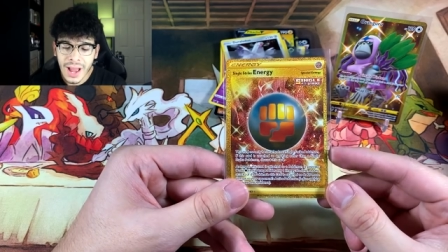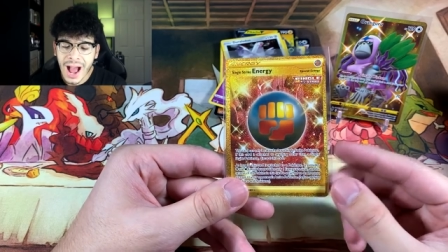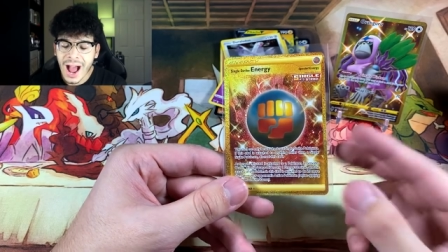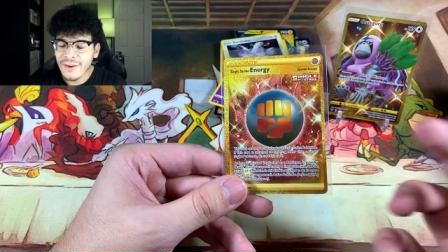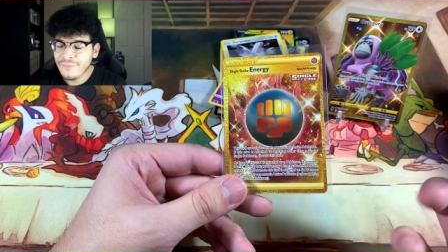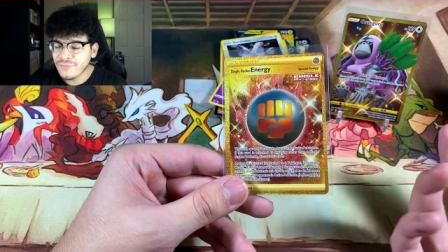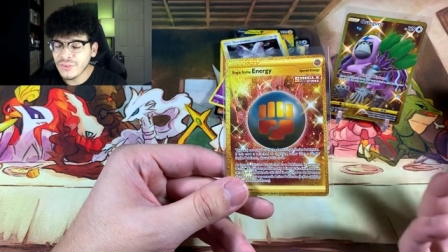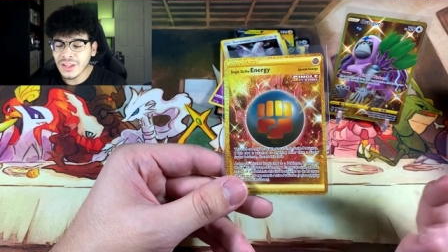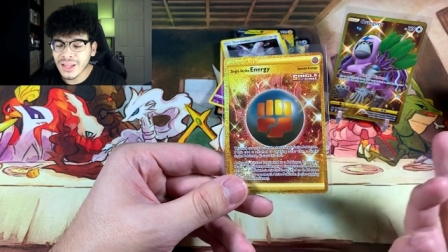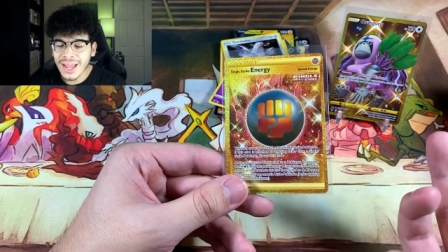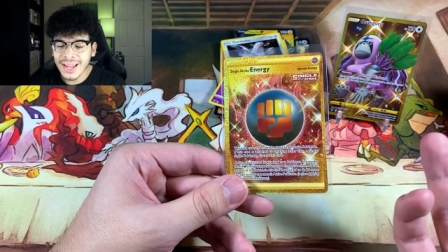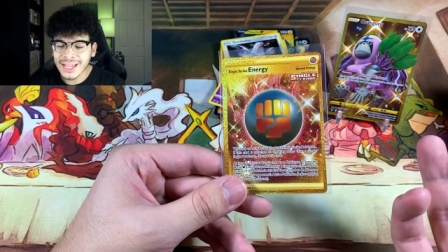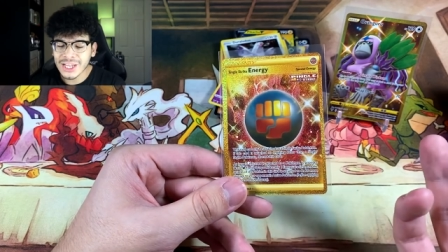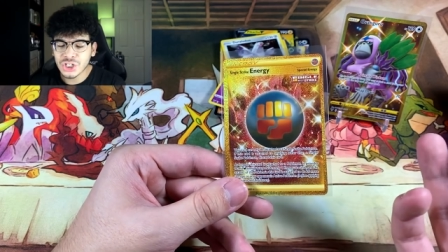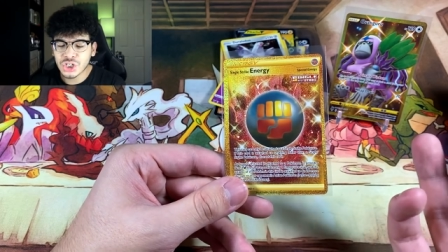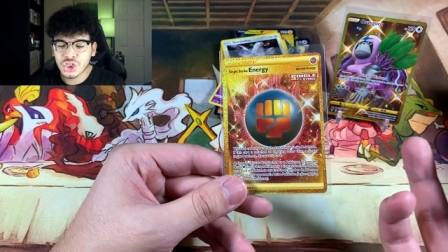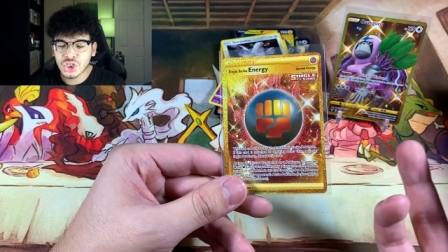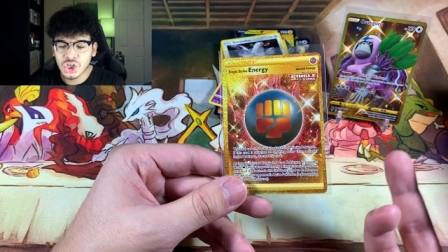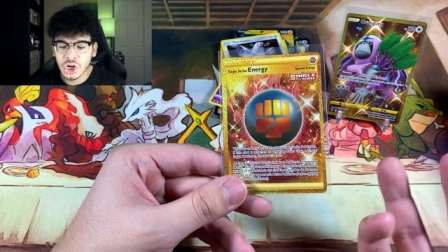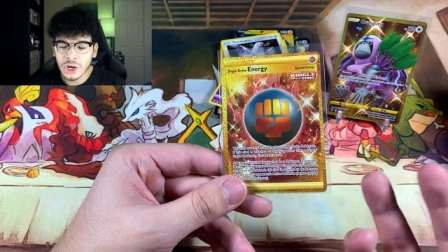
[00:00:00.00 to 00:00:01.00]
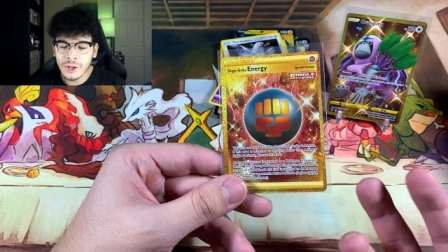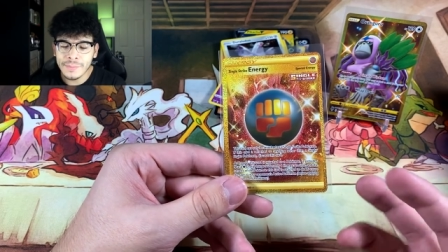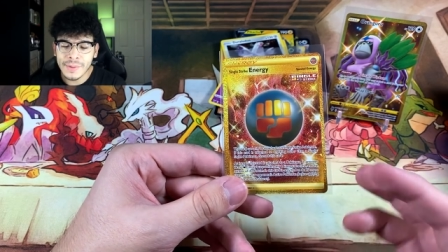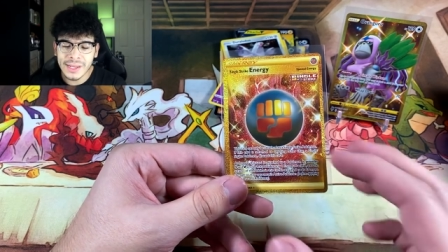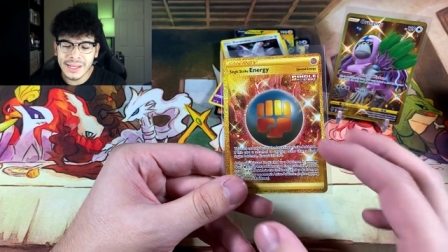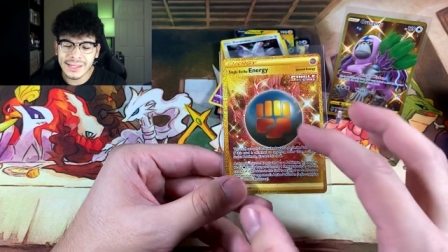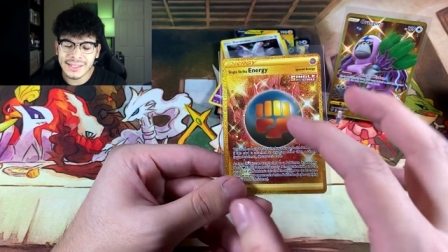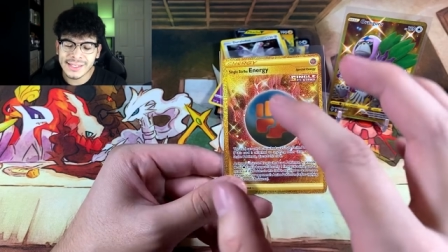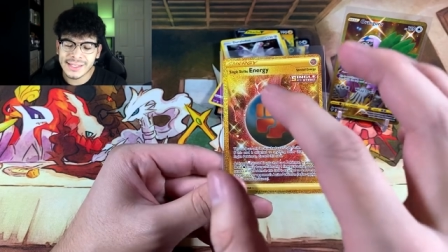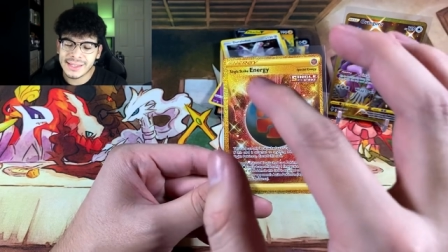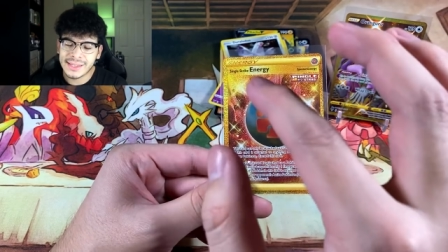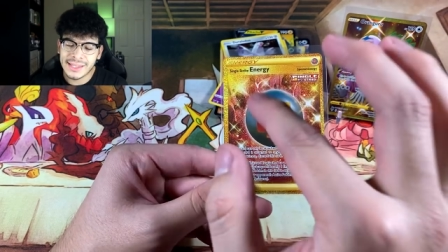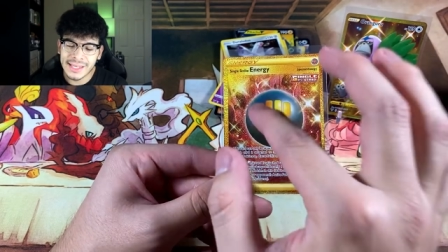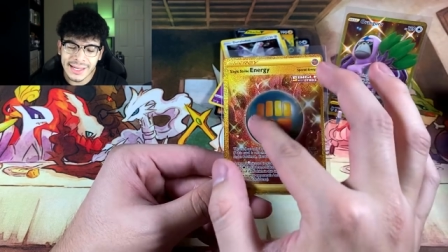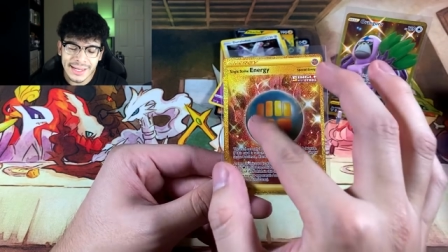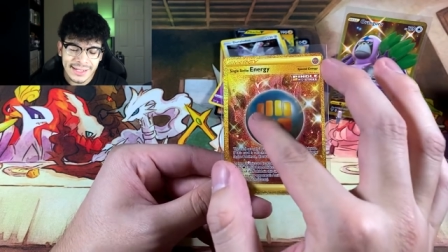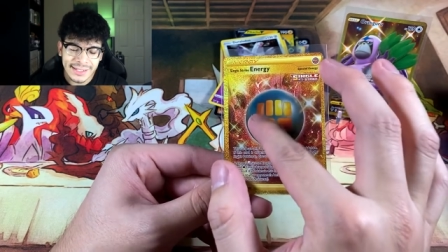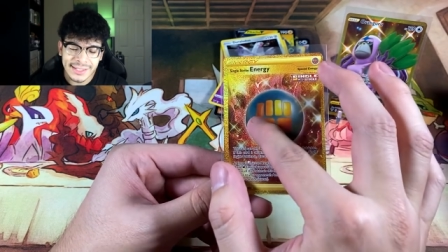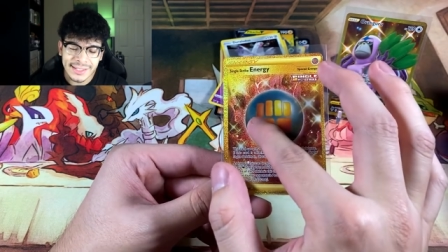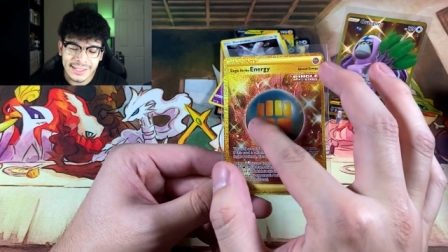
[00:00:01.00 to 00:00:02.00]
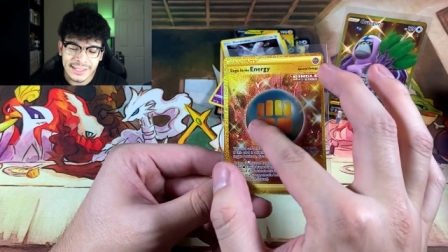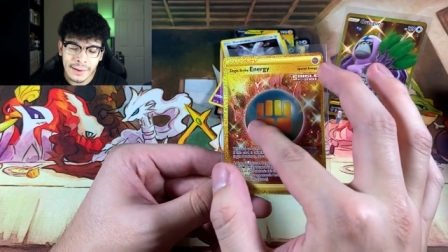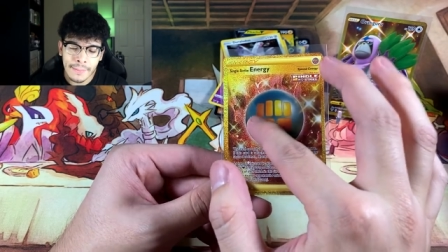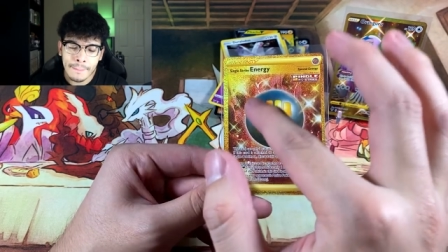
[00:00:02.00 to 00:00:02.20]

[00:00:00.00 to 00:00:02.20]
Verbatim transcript: I feel like it should because this